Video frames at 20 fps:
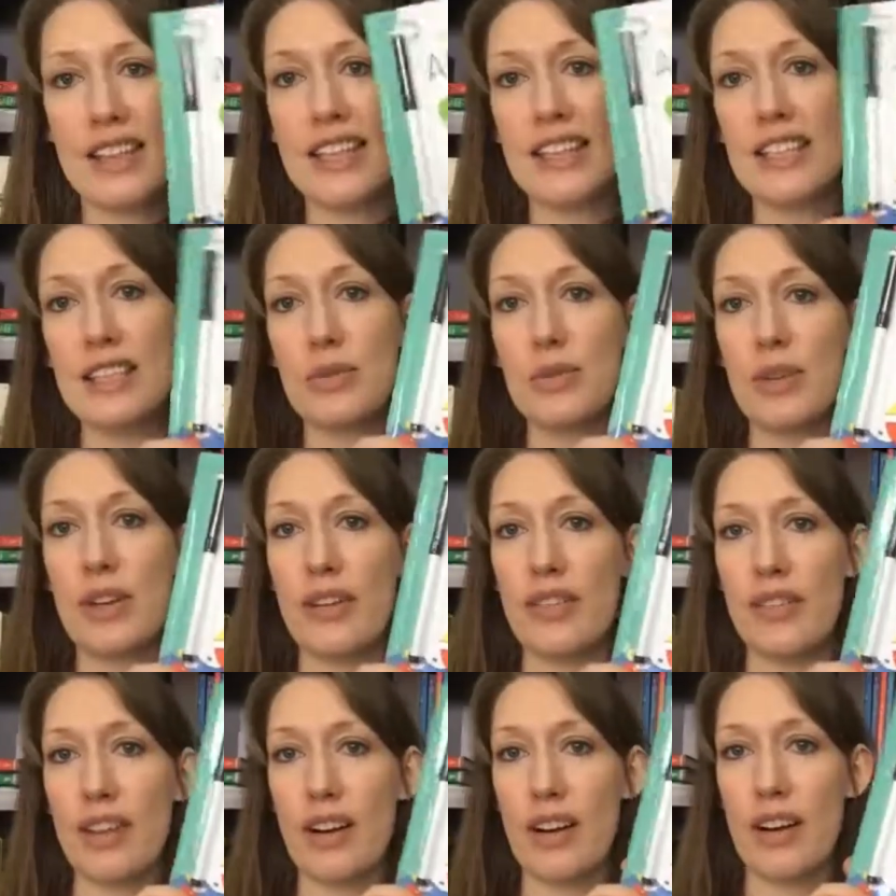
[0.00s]
This is
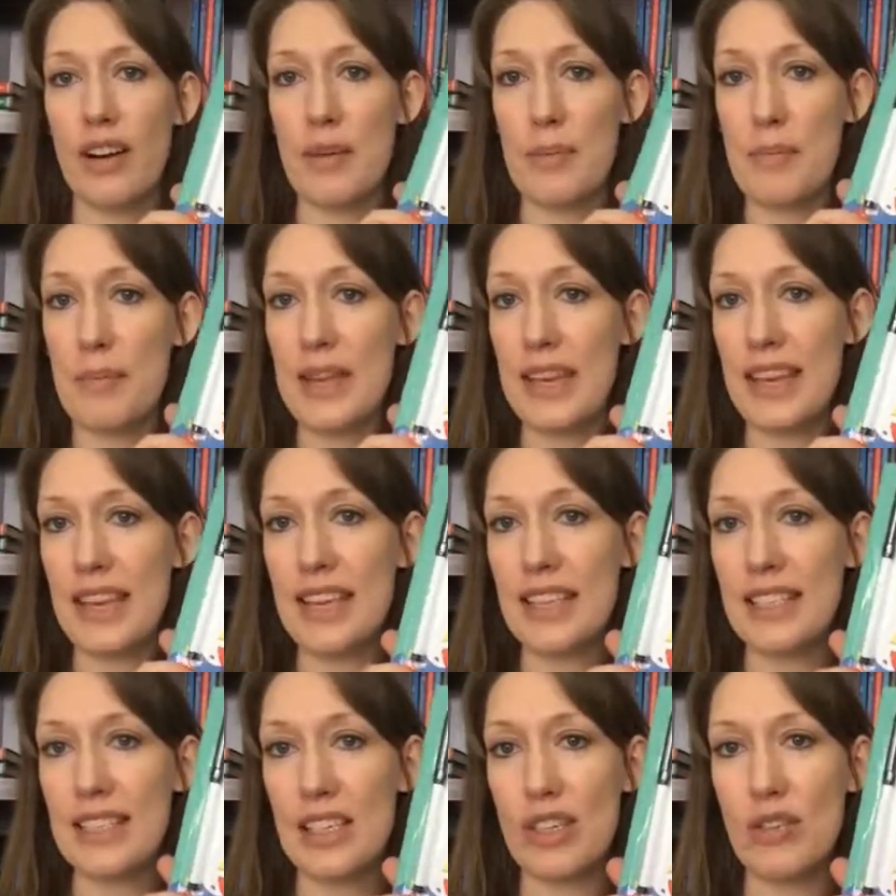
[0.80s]
one of our
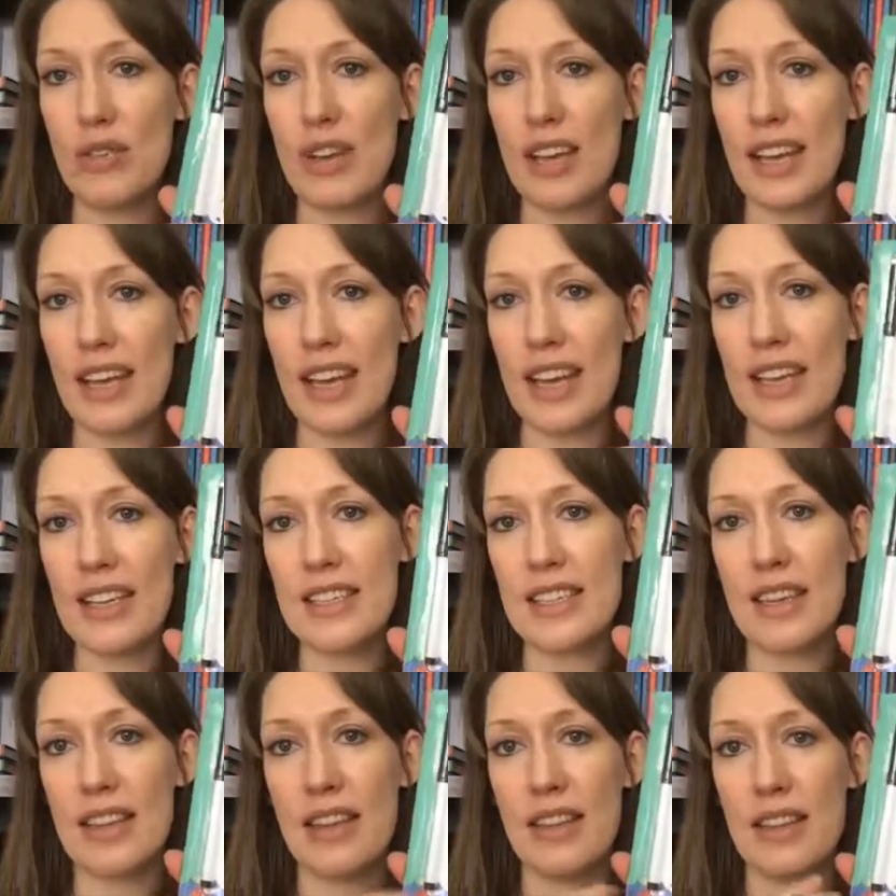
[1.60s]
minis, and you can
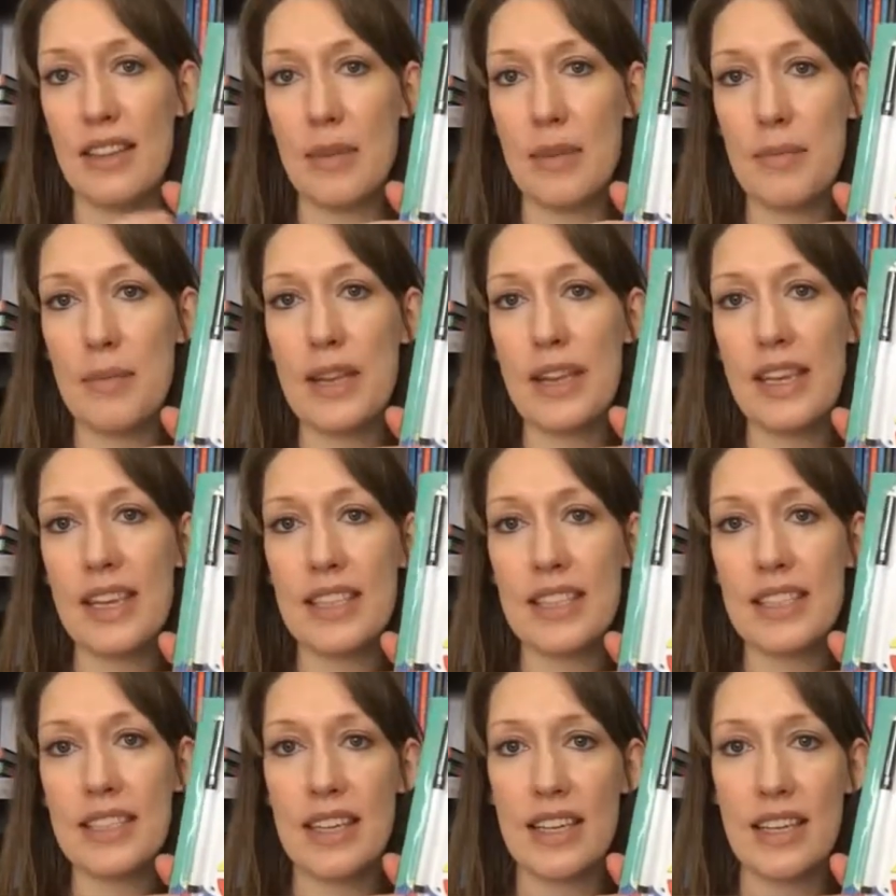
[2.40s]
get the
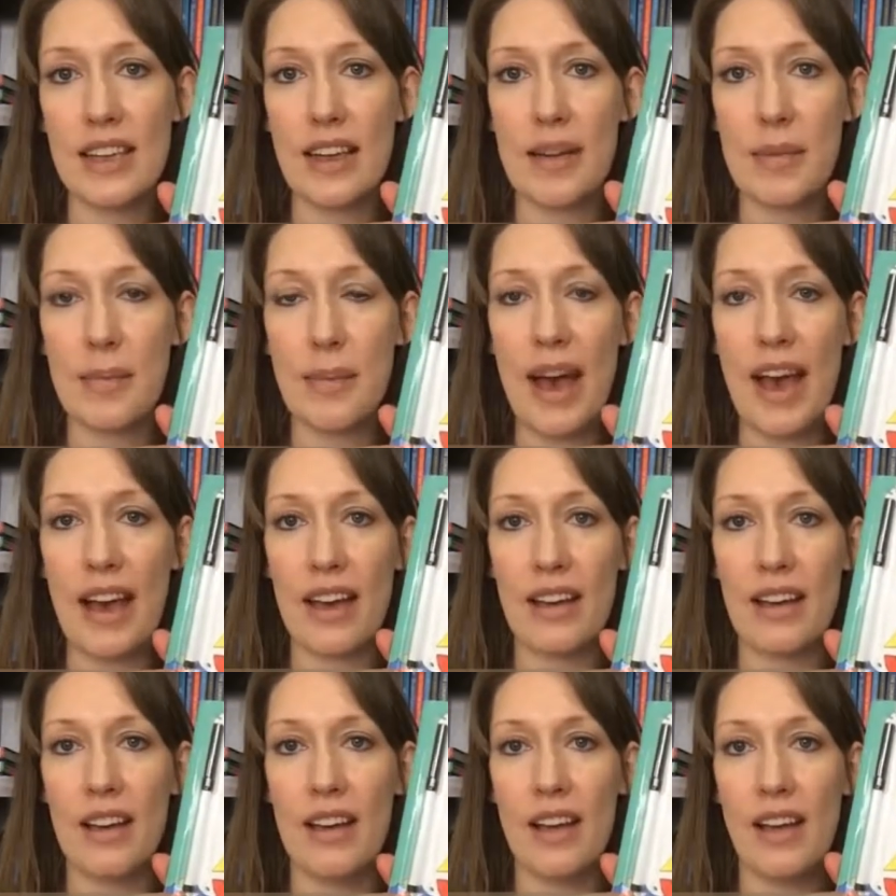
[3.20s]
minis in a
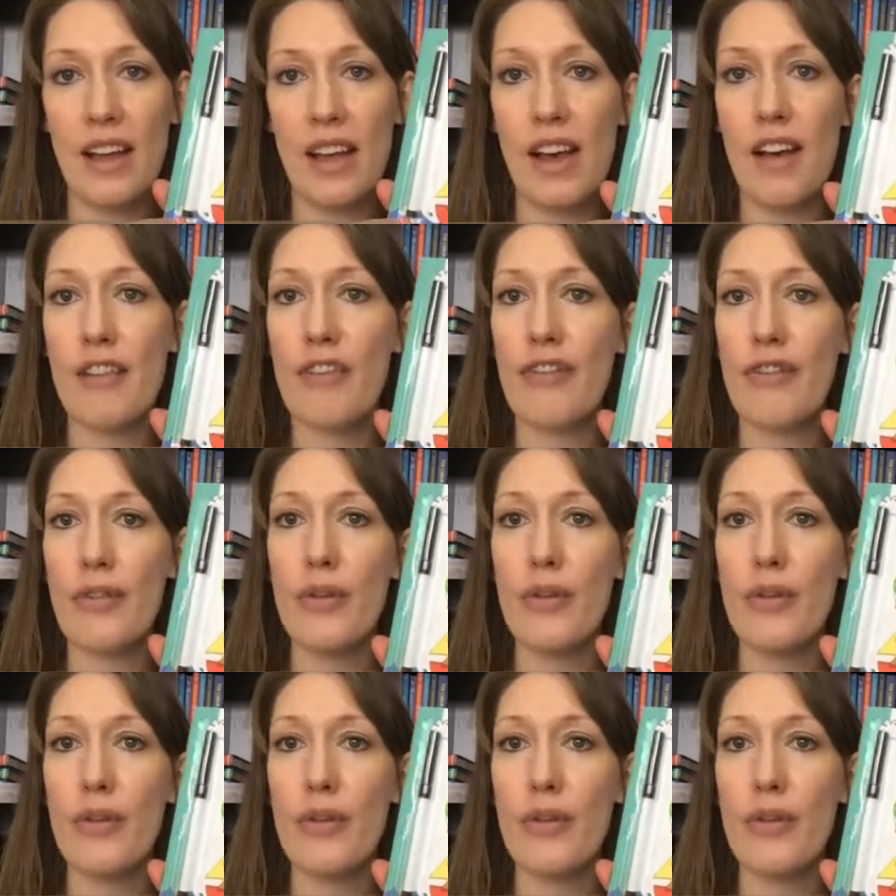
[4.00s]
pack of